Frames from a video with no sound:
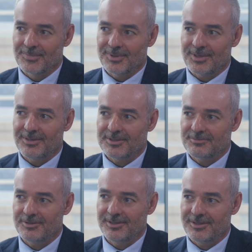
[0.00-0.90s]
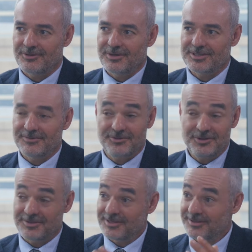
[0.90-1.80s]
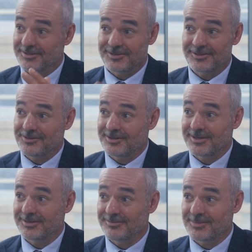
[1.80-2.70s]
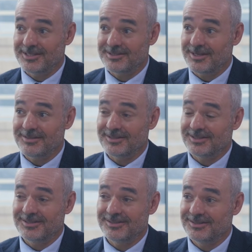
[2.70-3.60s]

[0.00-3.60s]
Yeah, that's pretty aggressive. Do you think you can maintain this?